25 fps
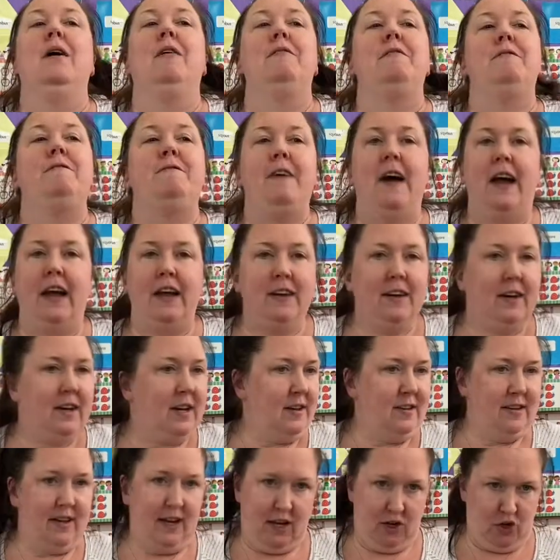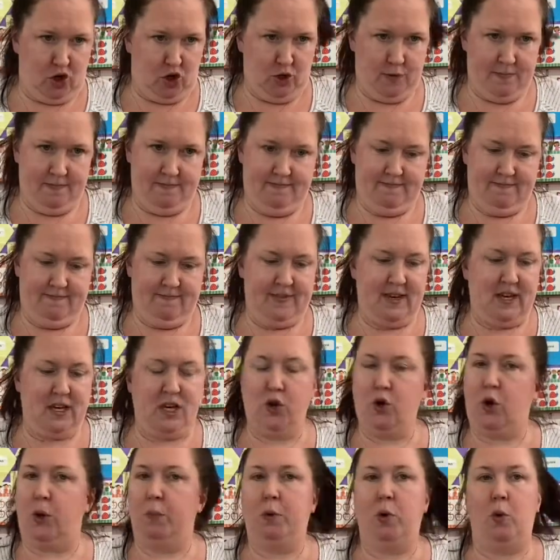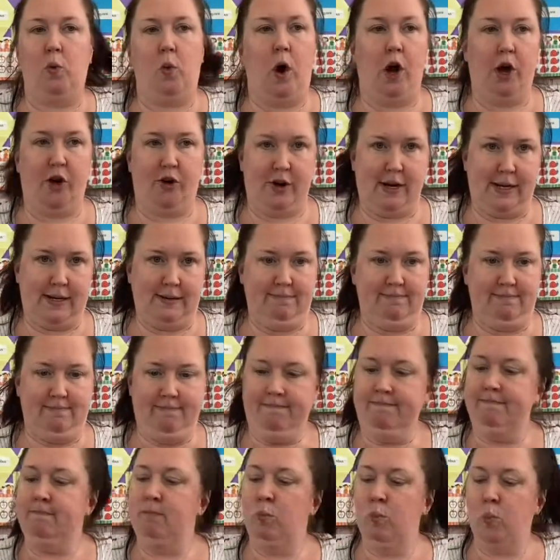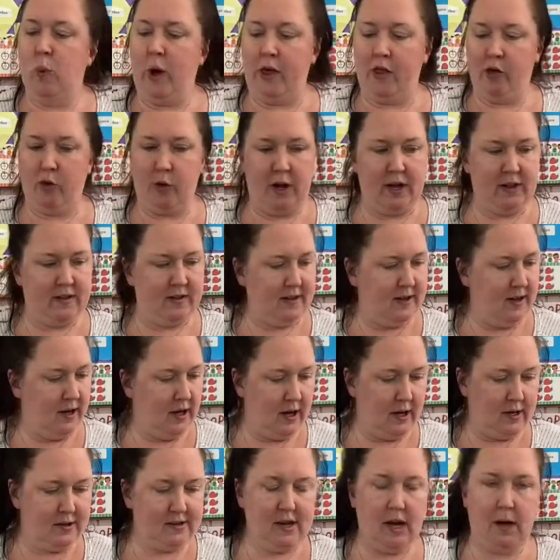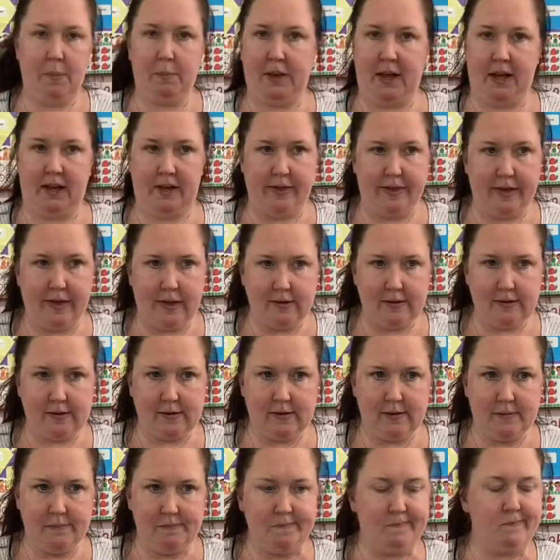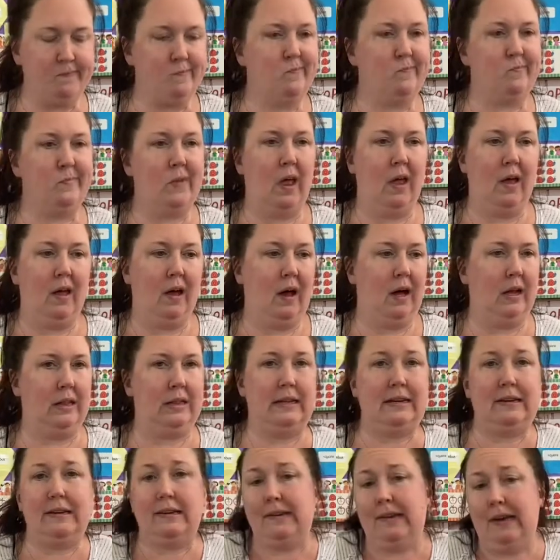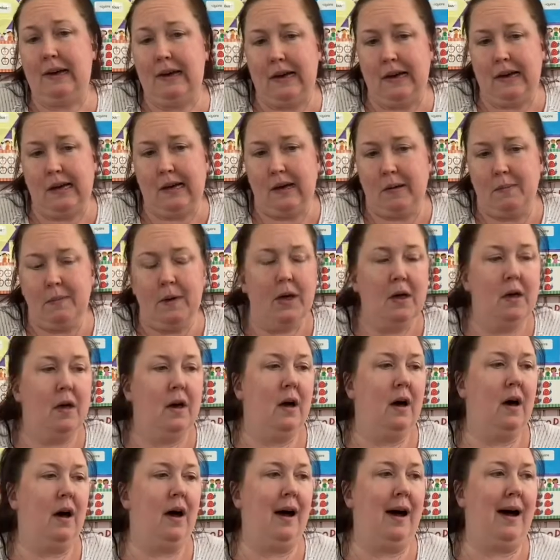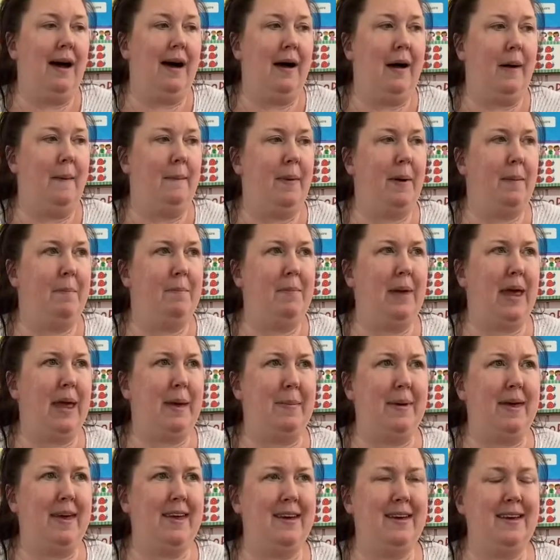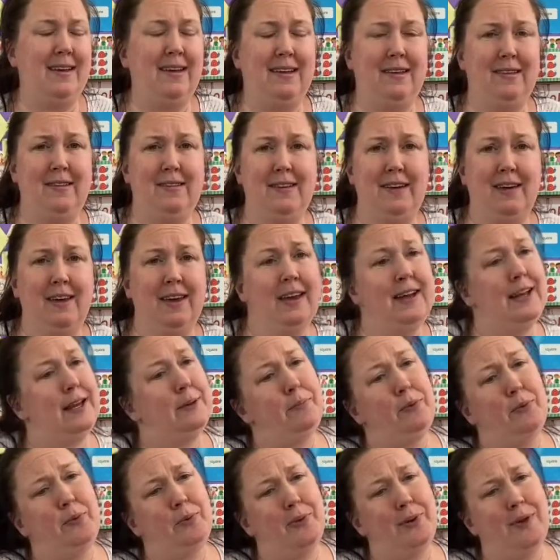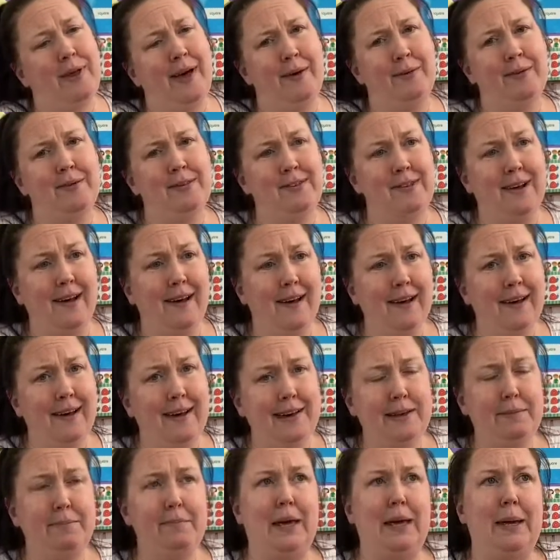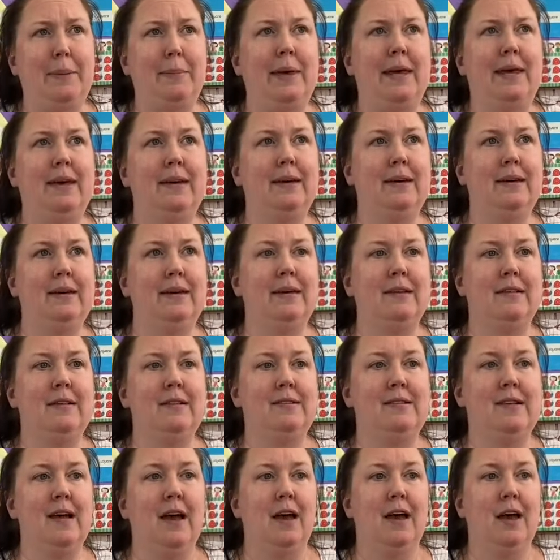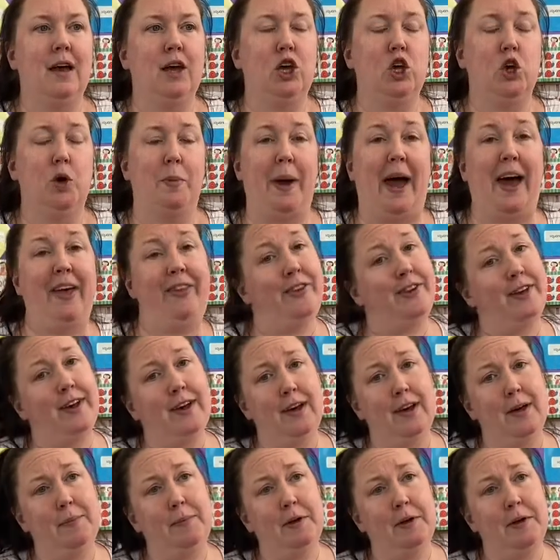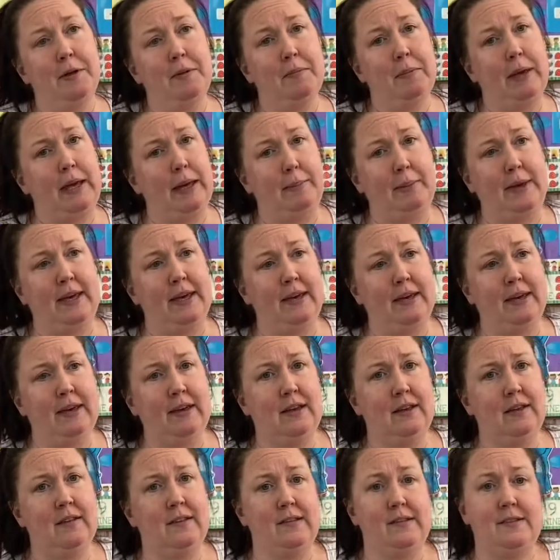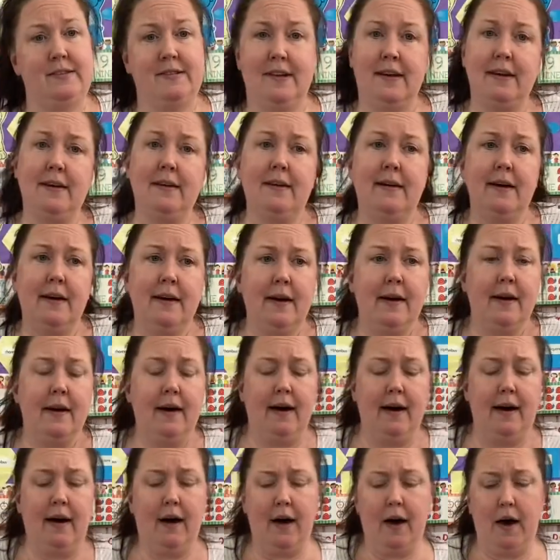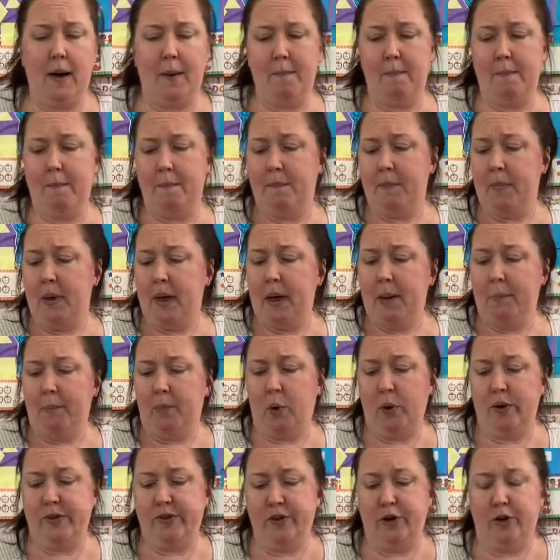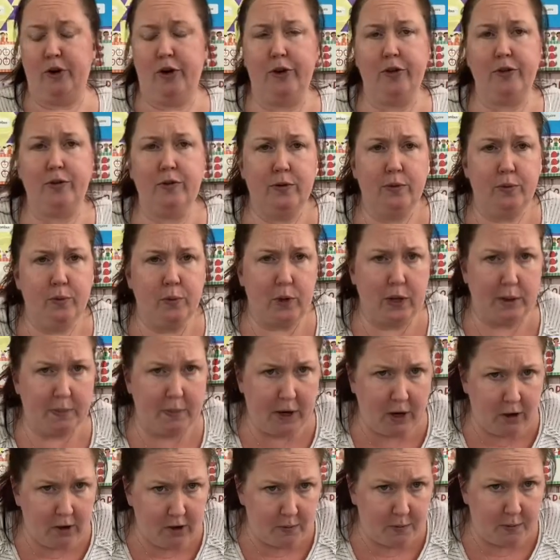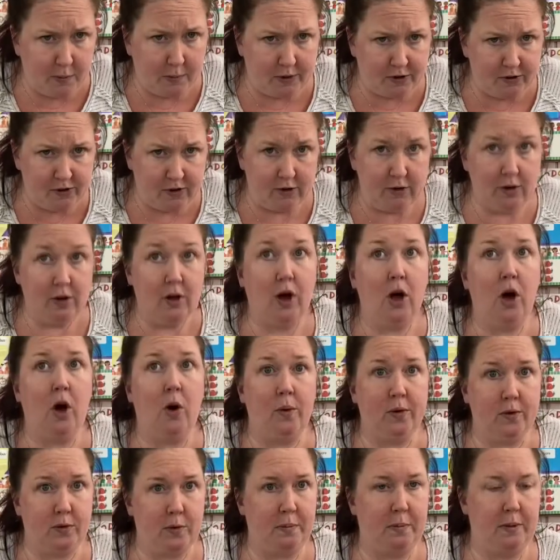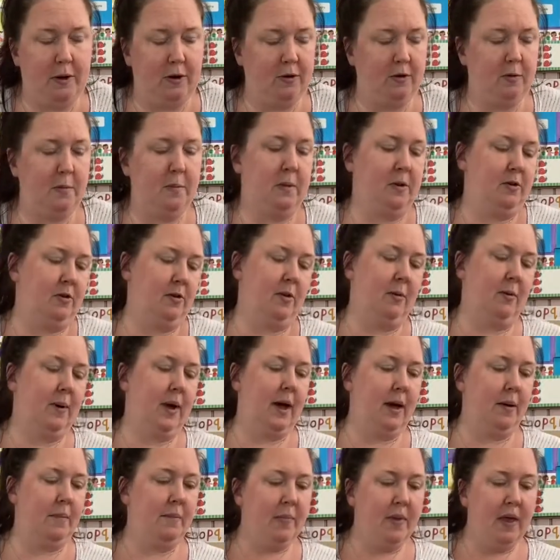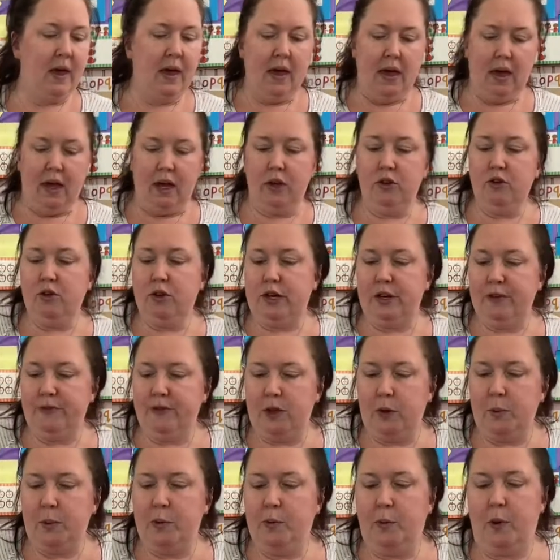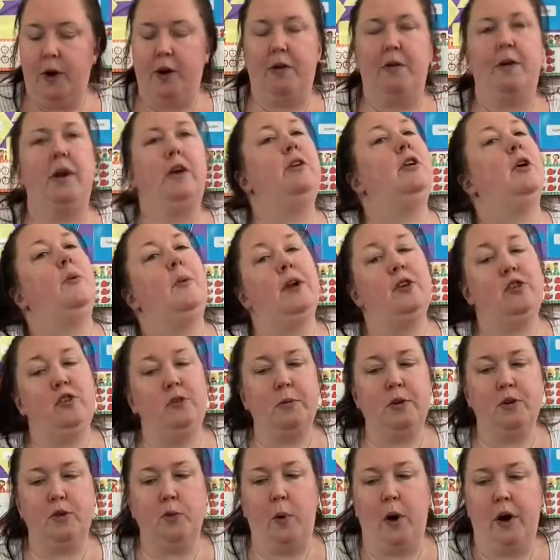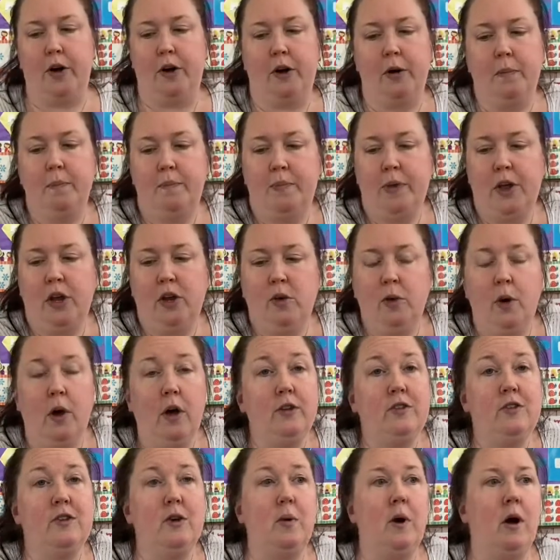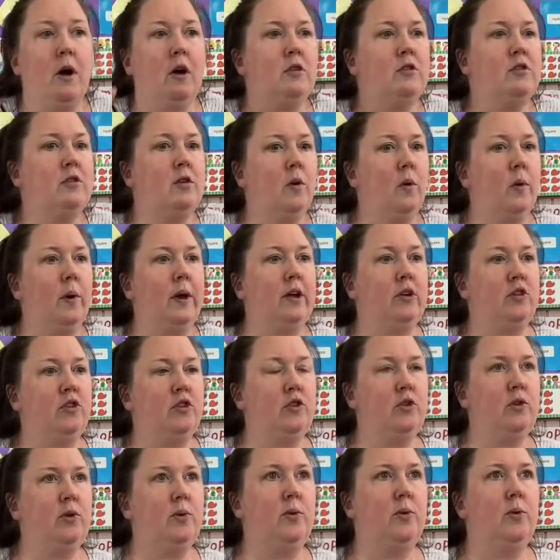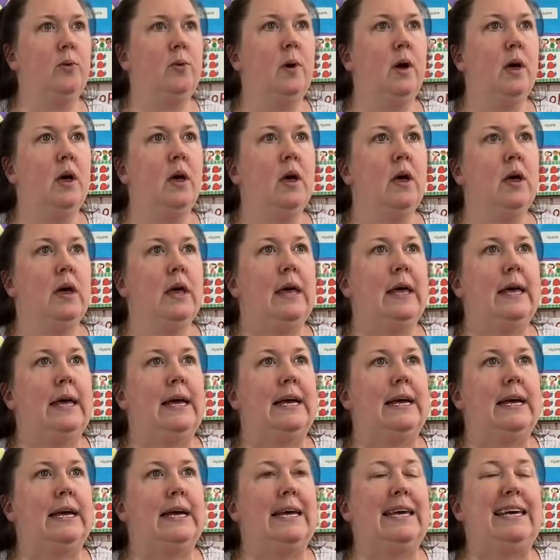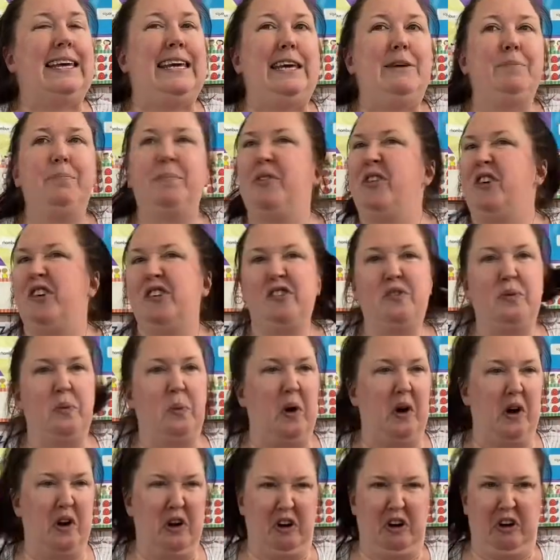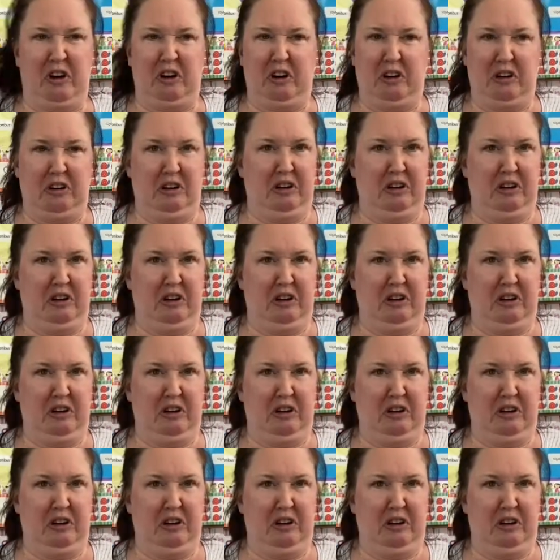find a container that you can put water in, whether it's a tub like this, a little tub, um, maybe it's a kiddie pool outside, maybe it's your bathtub, maybe it's a sink, um, boys and girls with parents' permission, always with parents' permission, okay? And you're gonna fill it with water. Now you don't want too much water and you also aren't going to keep this water